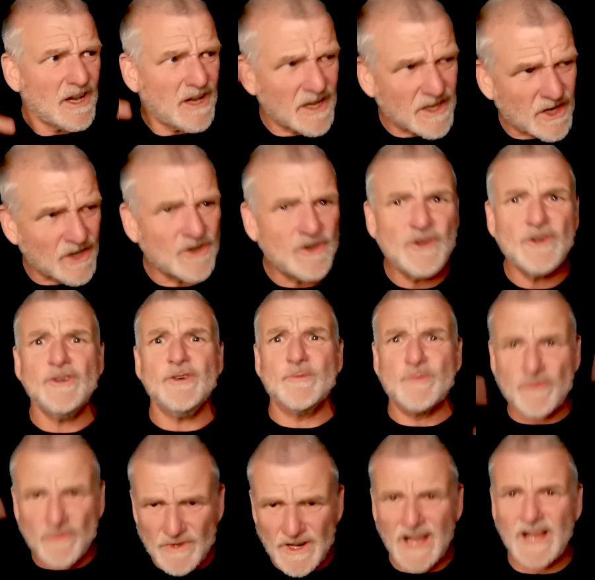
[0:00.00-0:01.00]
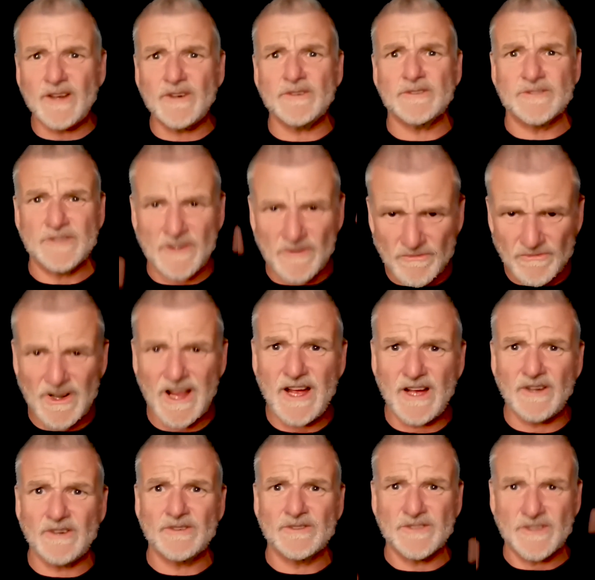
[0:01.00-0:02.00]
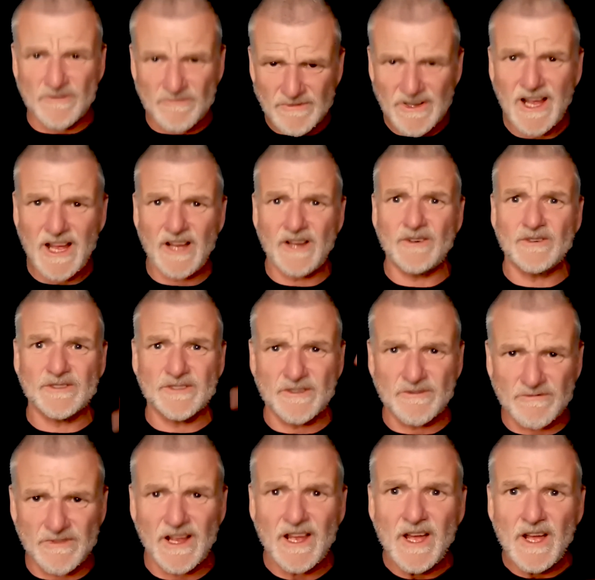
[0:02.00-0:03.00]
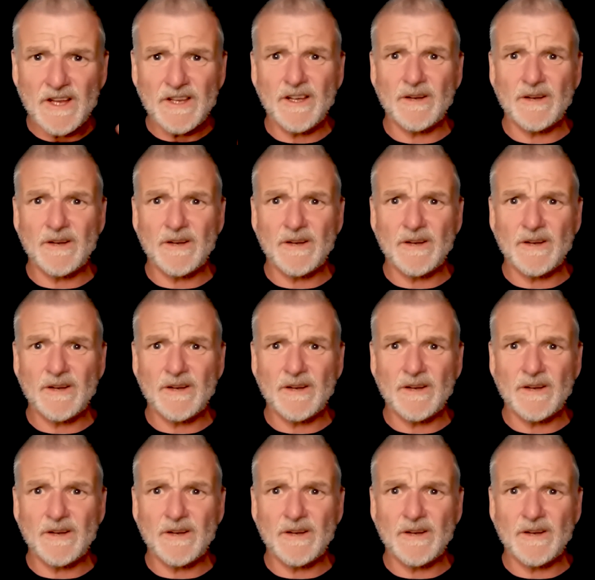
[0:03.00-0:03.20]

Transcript: a loop, round and round and round and round.